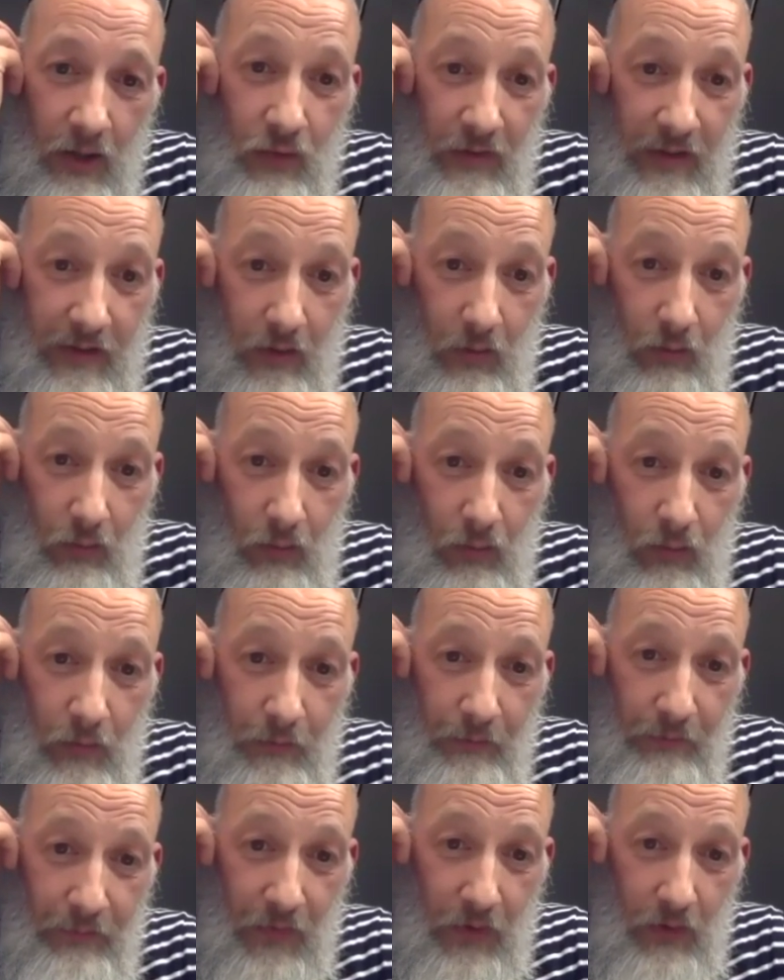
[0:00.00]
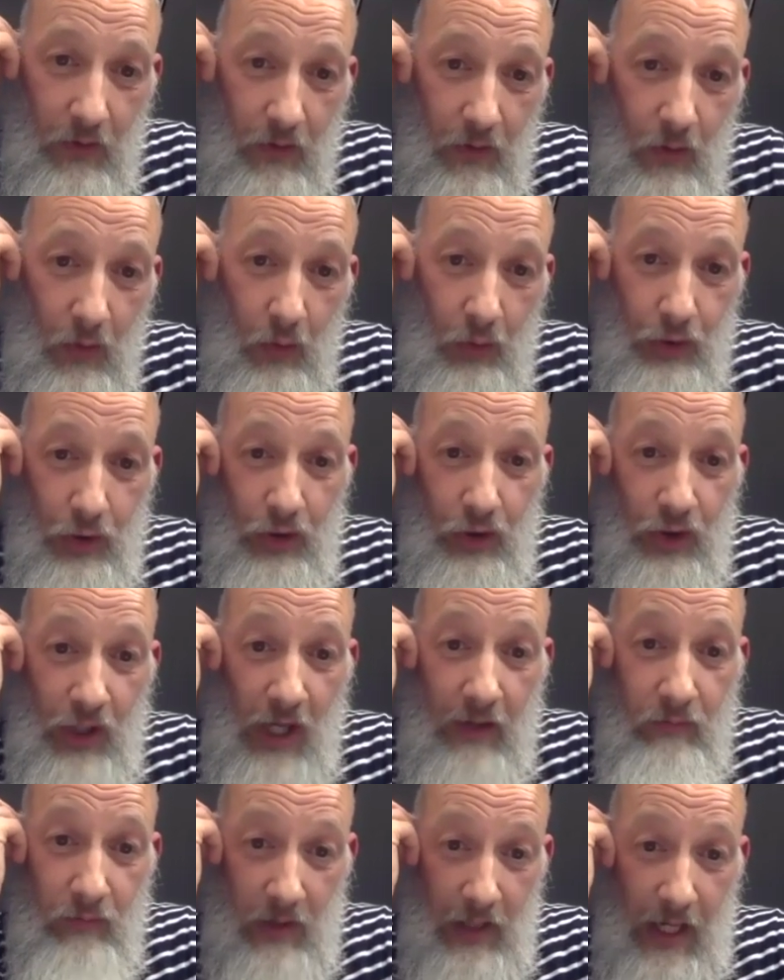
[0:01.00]
school, mm. or just
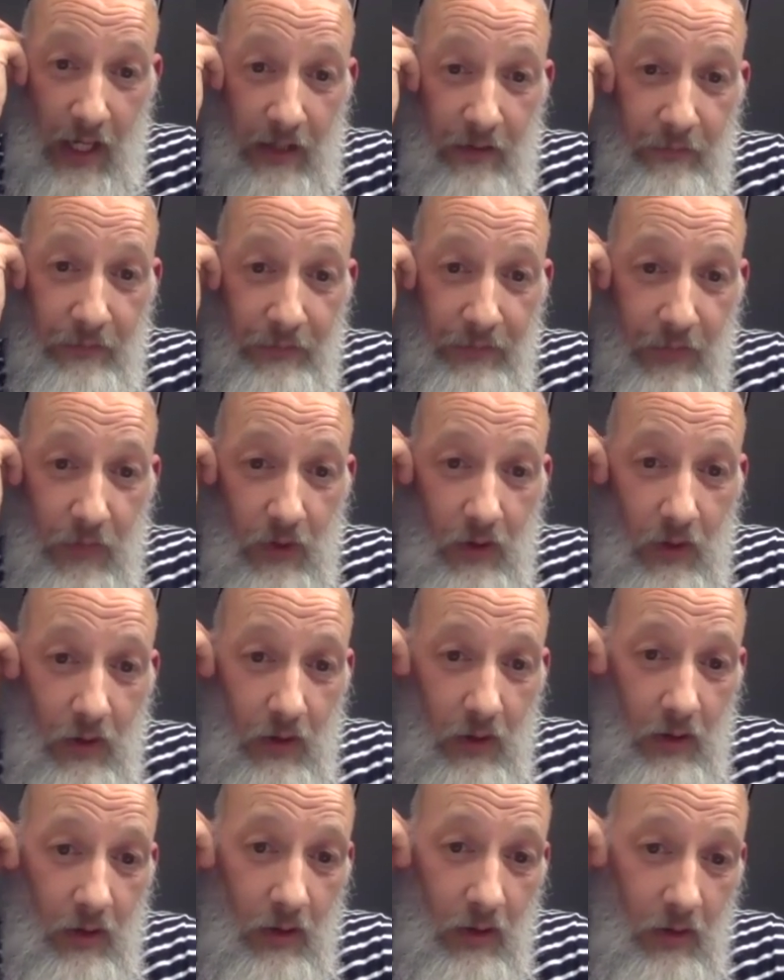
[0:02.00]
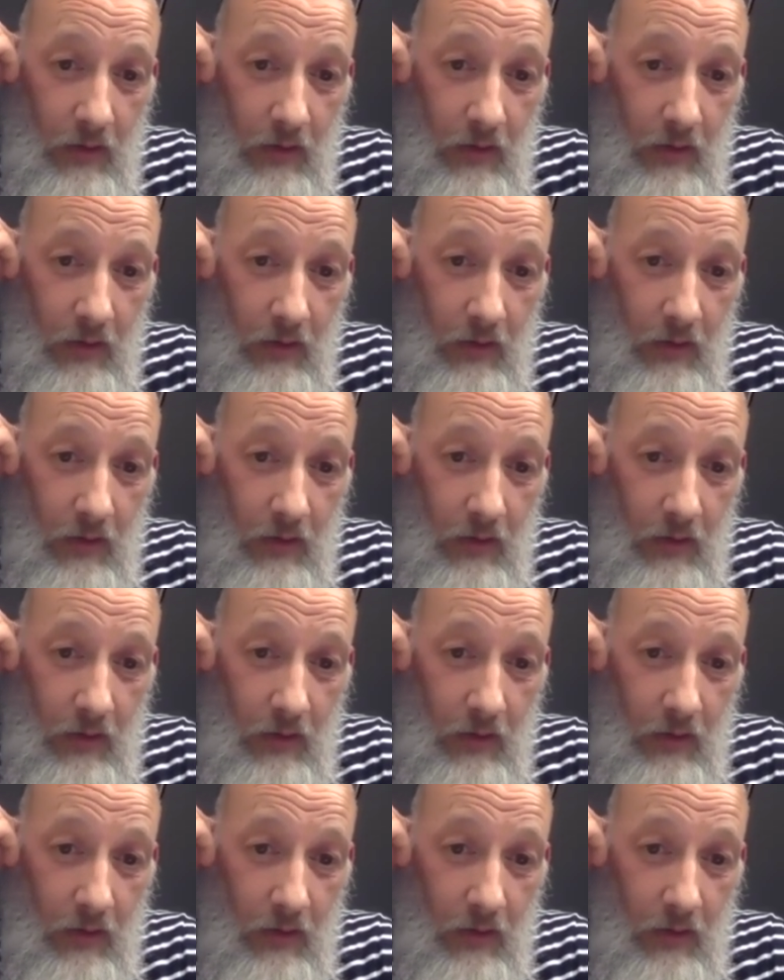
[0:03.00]
generally? Uh,